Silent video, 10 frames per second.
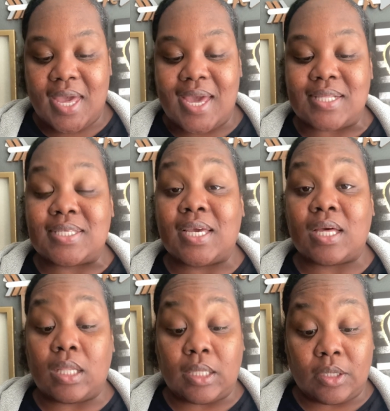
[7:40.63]
and dig
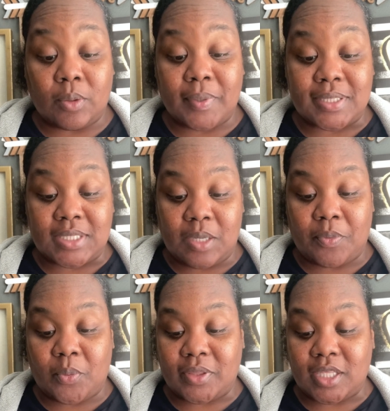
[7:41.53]
a little bit
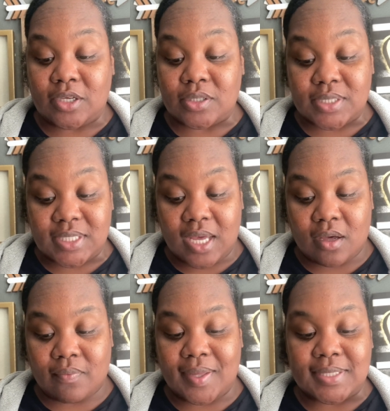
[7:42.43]
deeper within
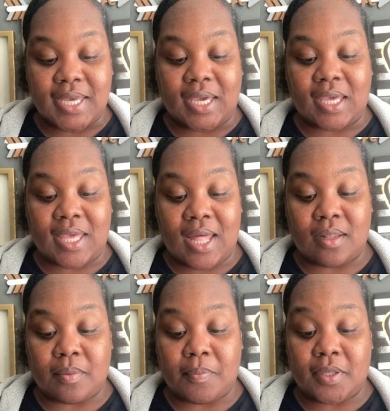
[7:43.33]
yourself and take
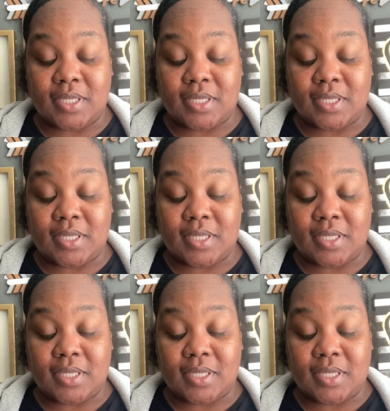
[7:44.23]
account